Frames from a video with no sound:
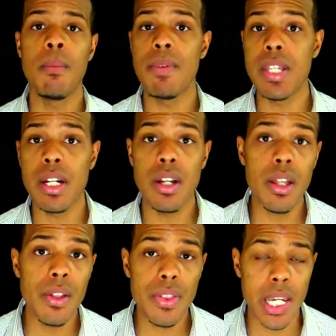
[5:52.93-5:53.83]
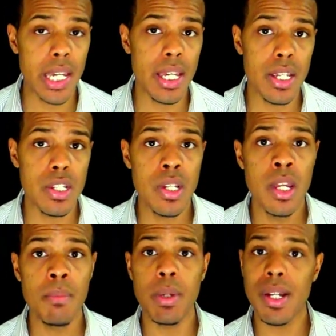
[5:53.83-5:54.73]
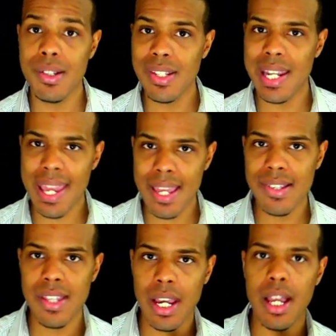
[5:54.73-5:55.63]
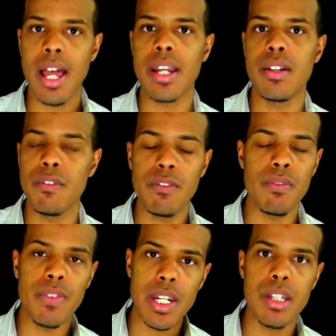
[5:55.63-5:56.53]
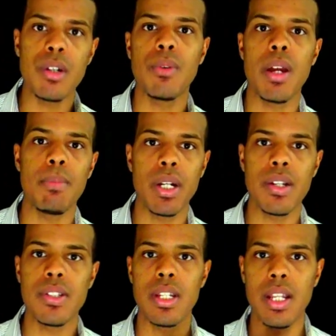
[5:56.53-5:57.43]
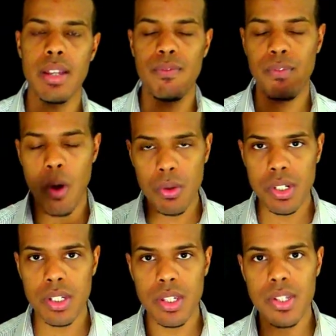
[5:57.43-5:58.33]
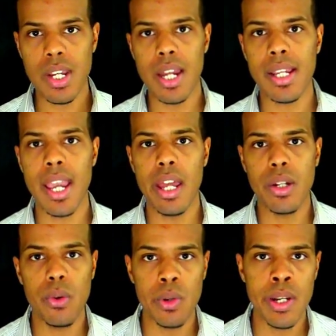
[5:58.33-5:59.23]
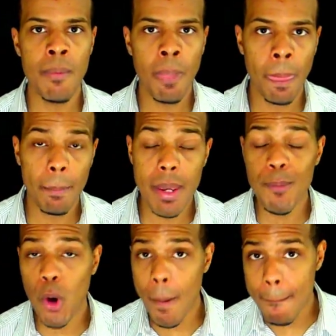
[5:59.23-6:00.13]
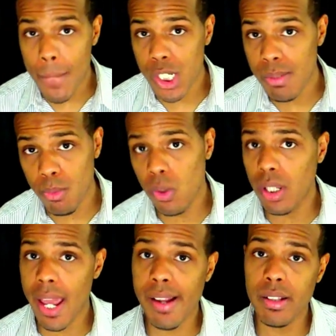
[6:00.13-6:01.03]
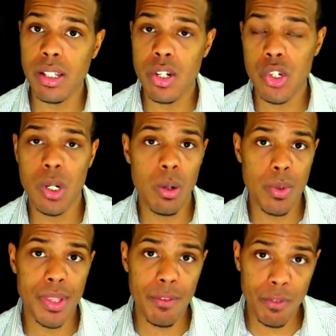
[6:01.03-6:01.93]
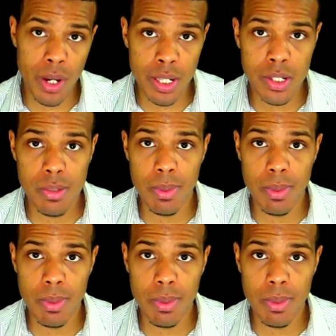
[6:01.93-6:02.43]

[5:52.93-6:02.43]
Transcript: But then another thing is, because it is that kind of video, right? Because it falls into this kind of category, people are much more likely to share with their friends,